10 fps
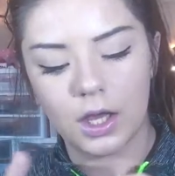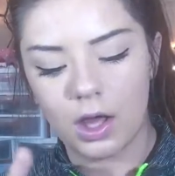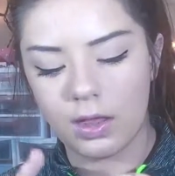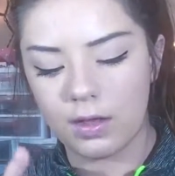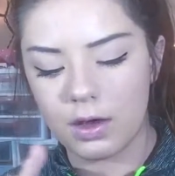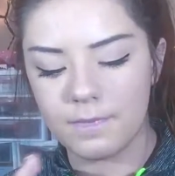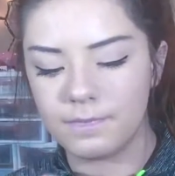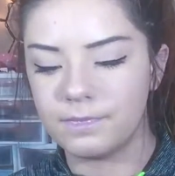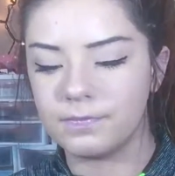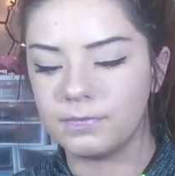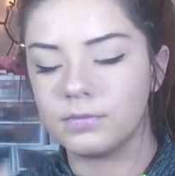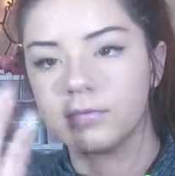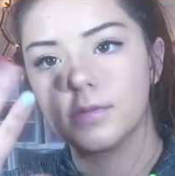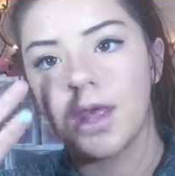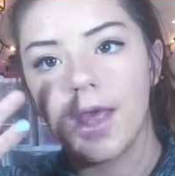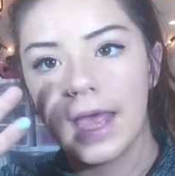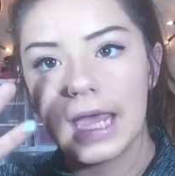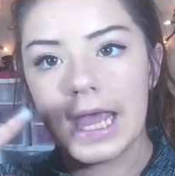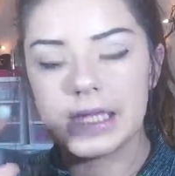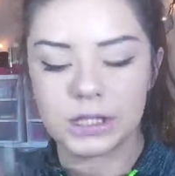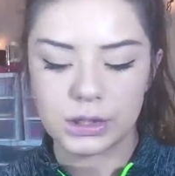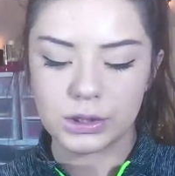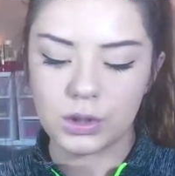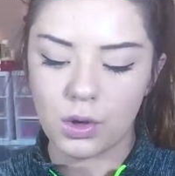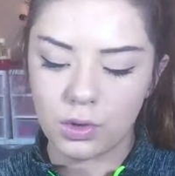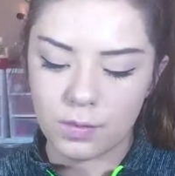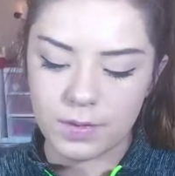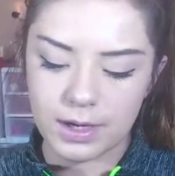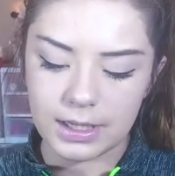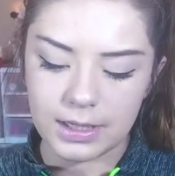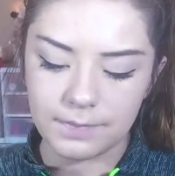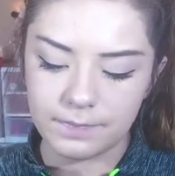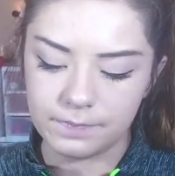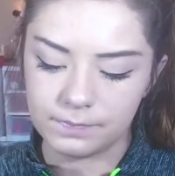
color. It's so pretty.